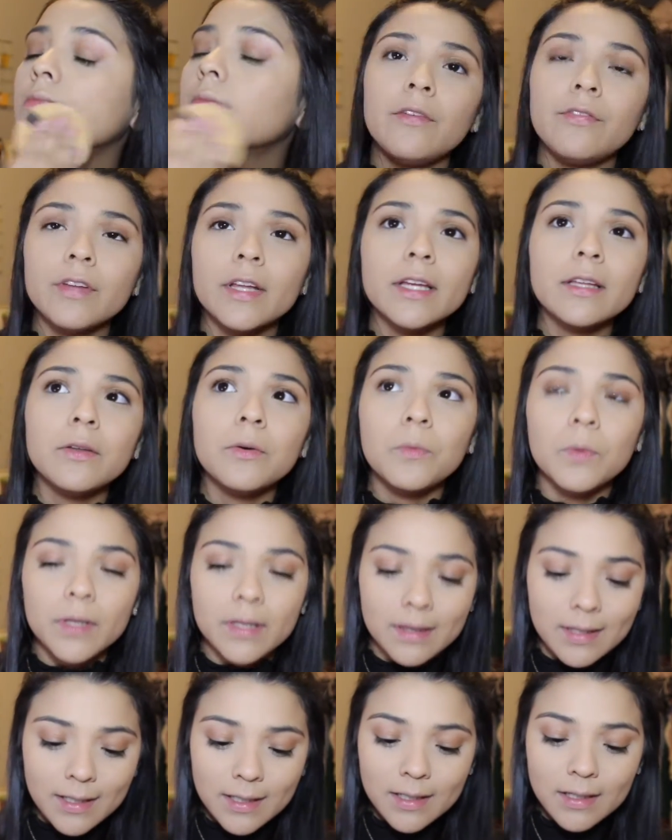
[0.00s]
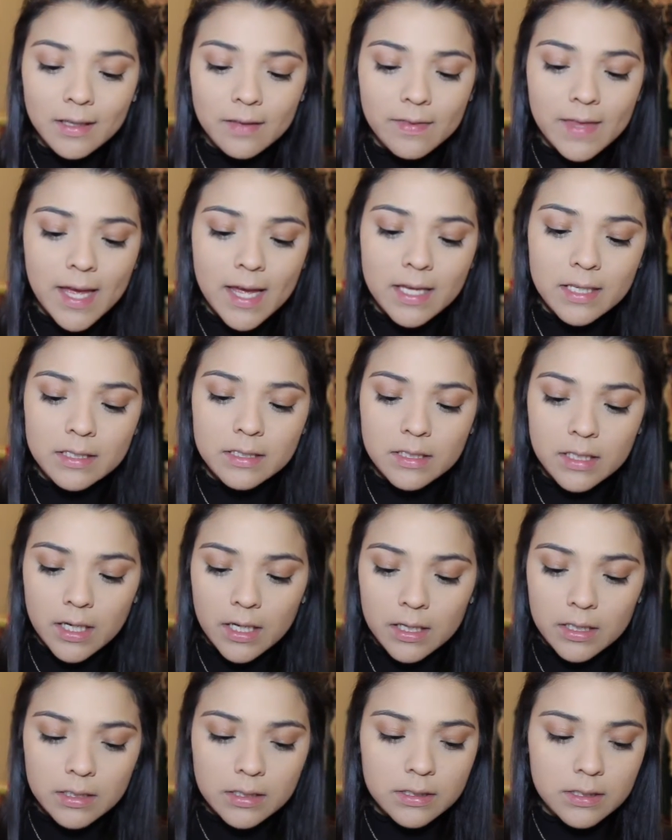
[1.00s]
I feel like the one thing that
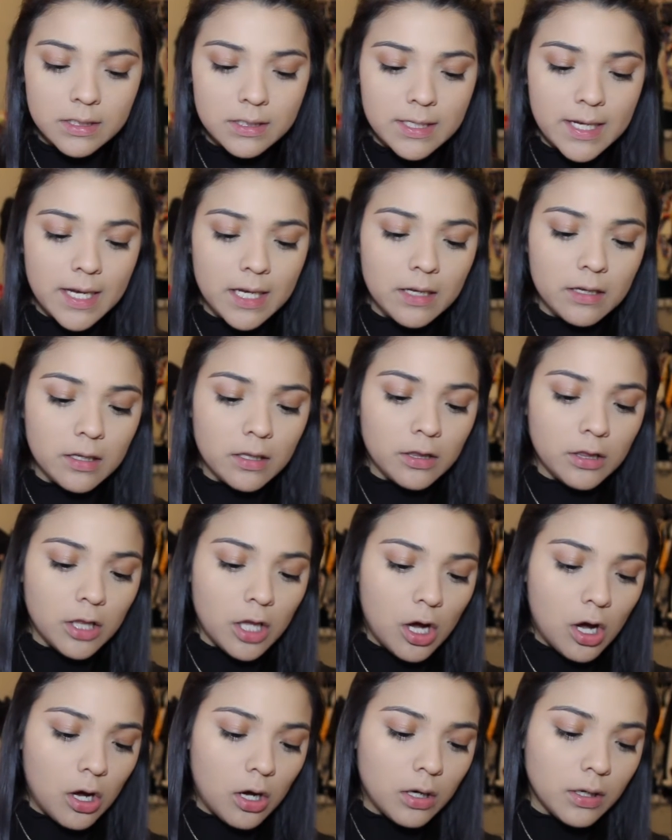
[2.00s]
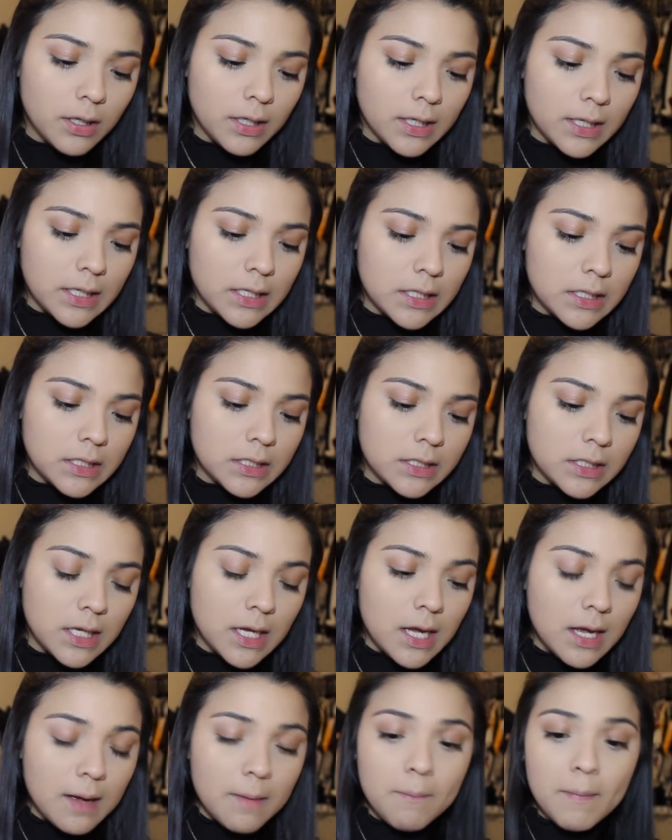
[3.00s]
does take long is
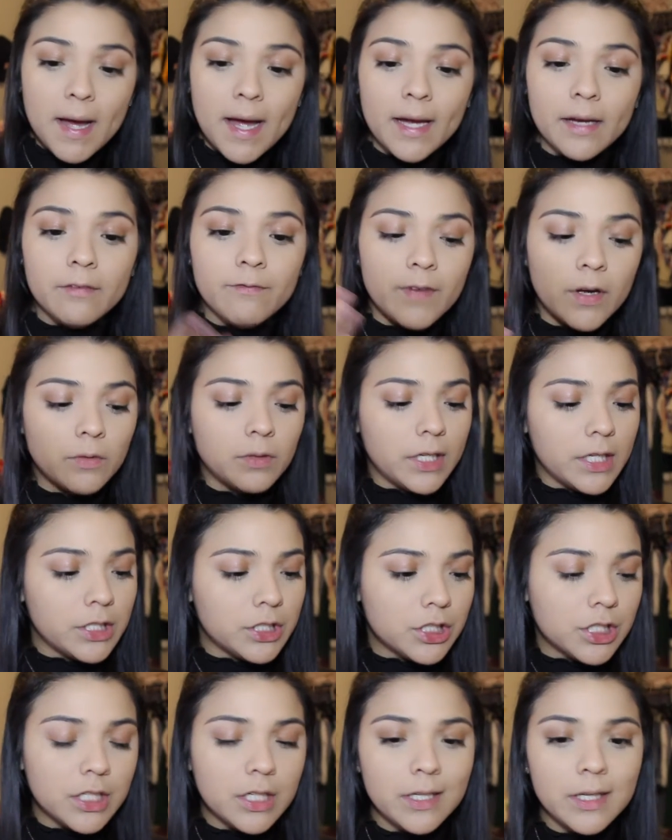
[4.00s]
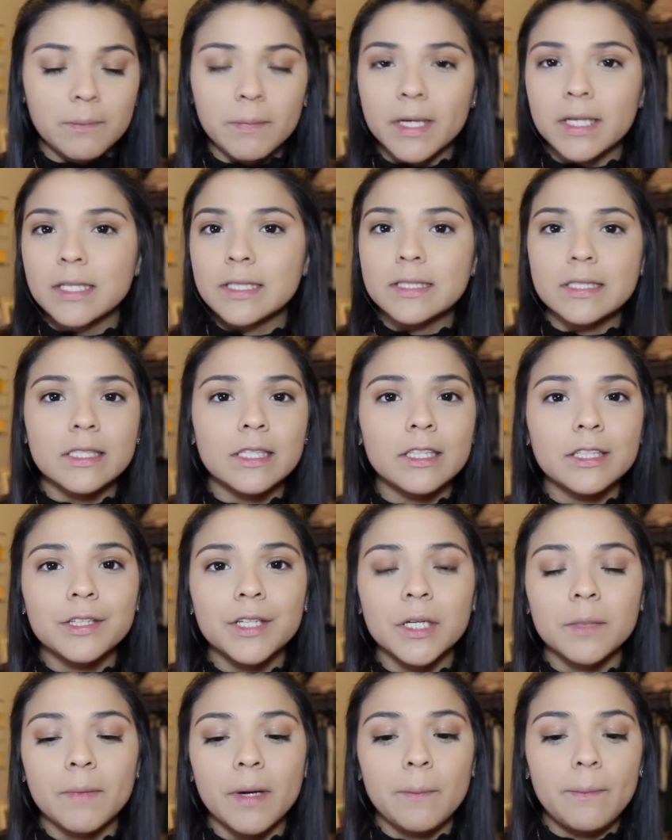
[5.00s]
my foundation and my
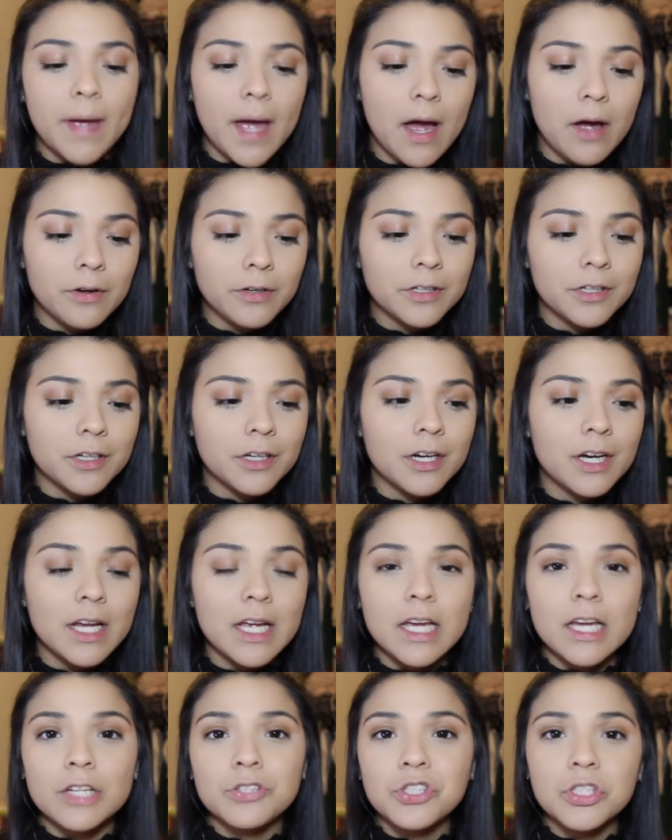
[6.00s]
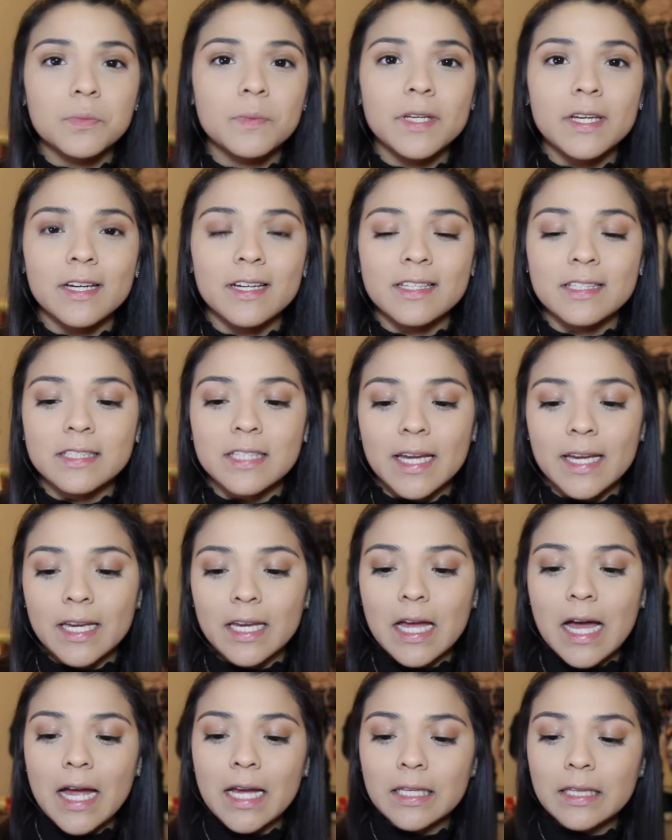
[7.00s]
concealer and my powder, just because
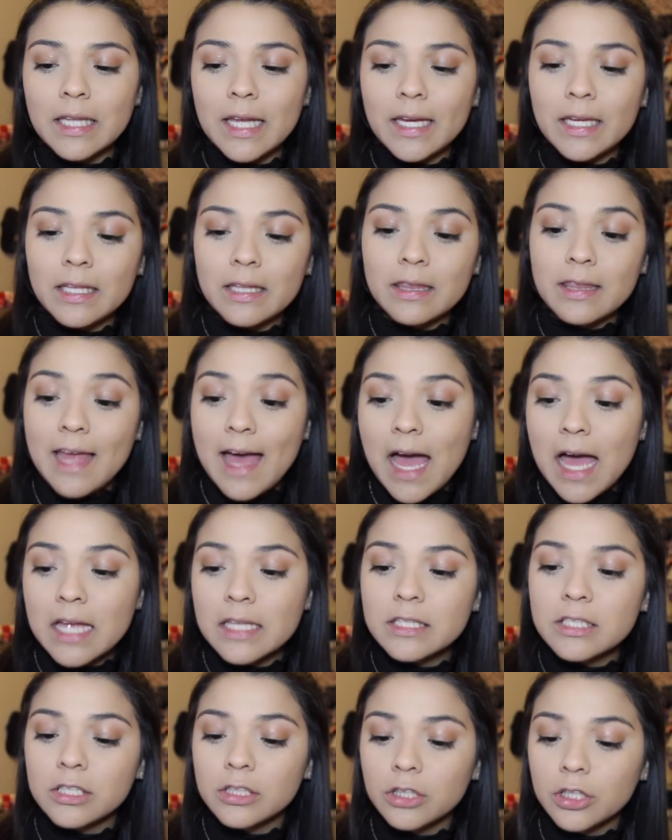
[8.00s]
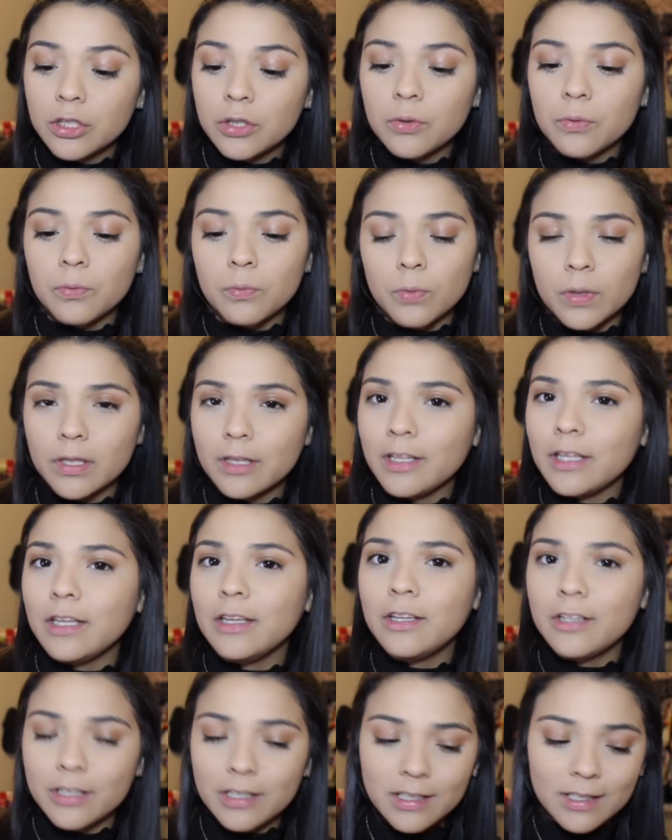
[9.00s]
like I like that to look really
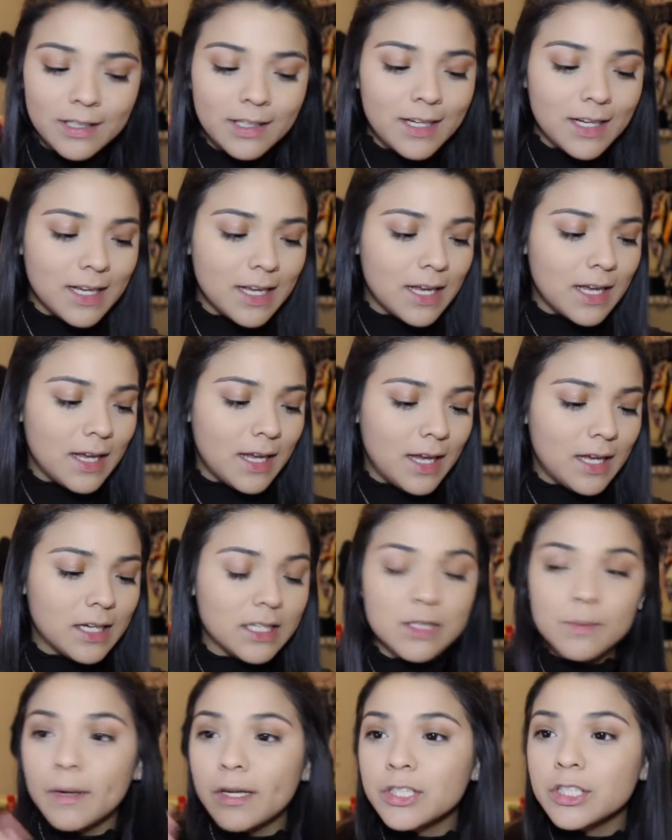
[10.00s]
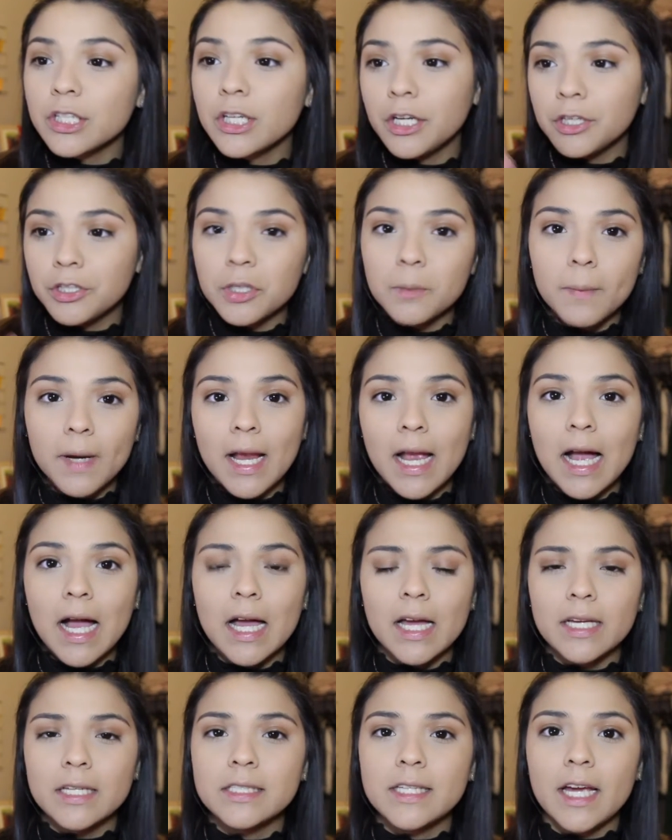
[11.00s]
good. And especially under my
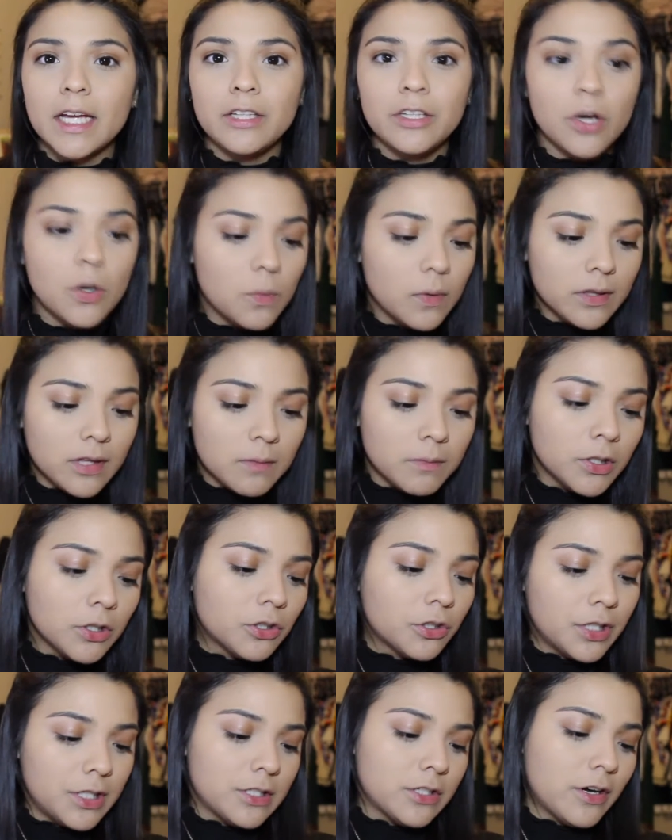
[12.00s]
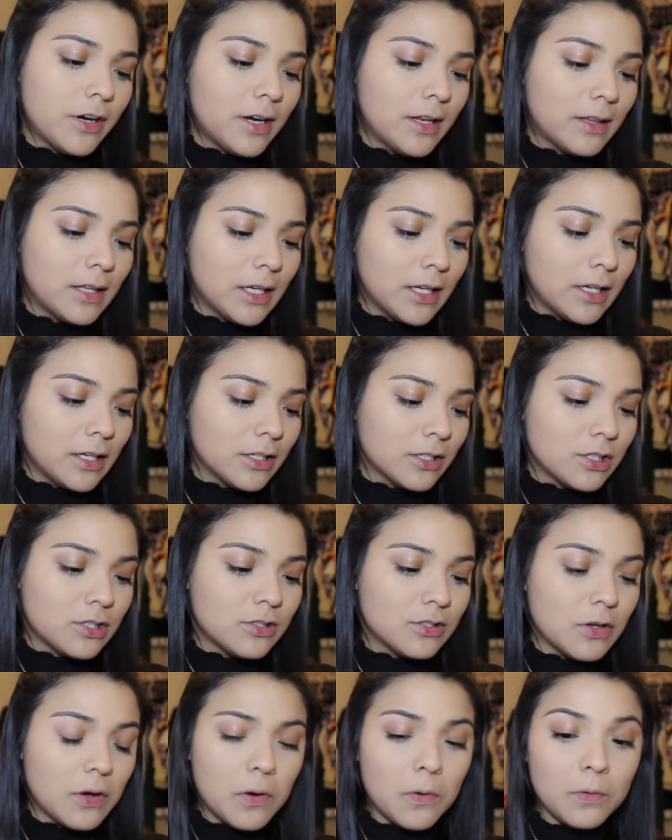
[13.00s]
eyes, I don't want them to crease or anything.
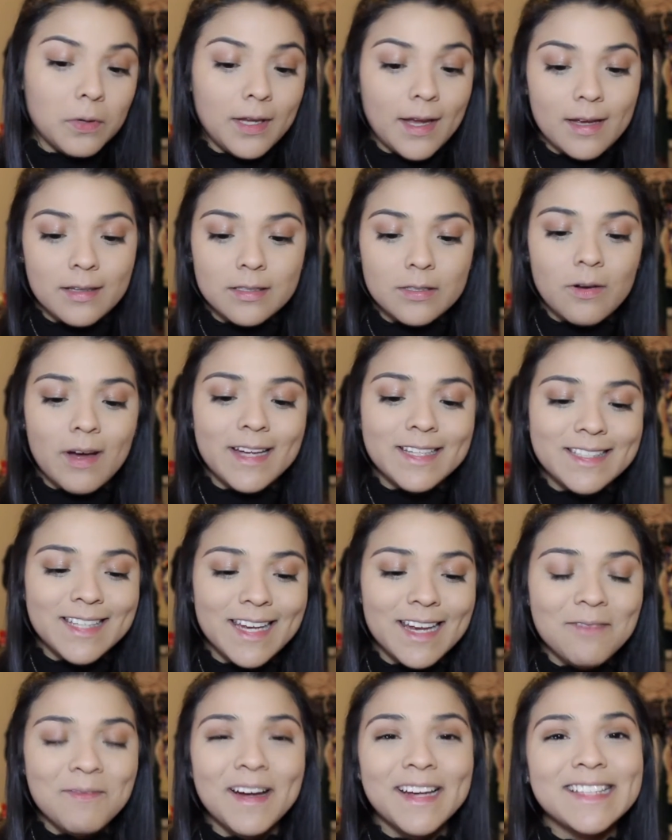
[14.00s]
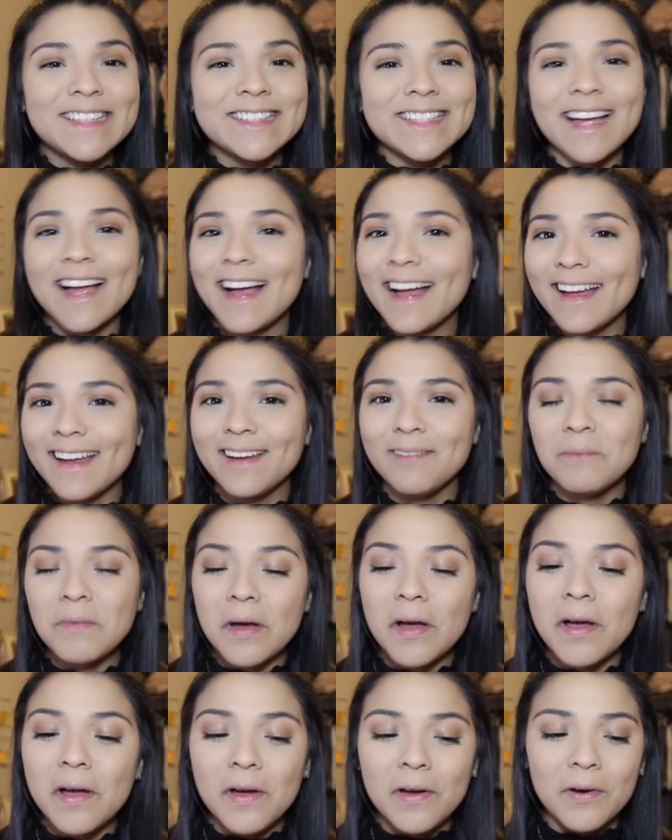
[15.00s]
So yeah, so I take my
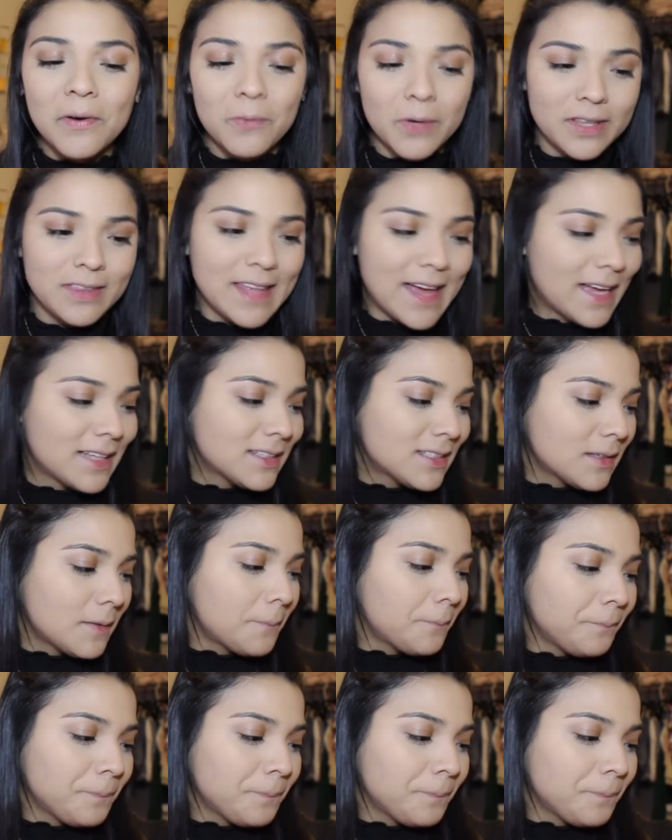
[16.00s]
time with that.